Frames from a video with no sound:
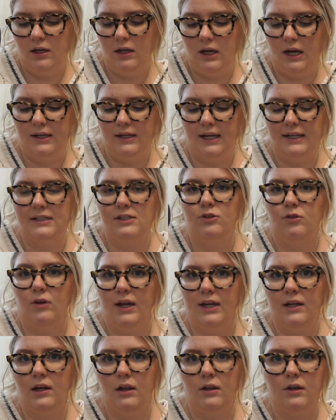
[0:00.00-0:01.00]
a nice gray
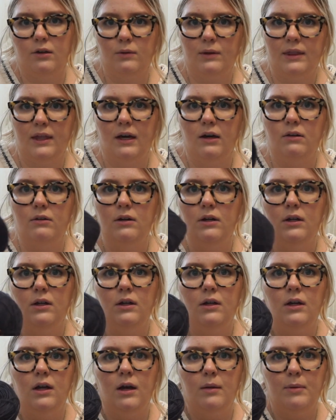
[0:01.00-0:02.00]
color without
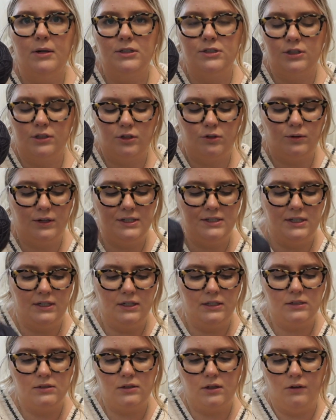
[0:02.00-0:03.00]
a bunch of
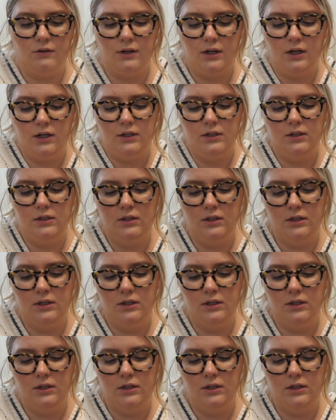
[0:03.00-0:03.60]
craziness going on.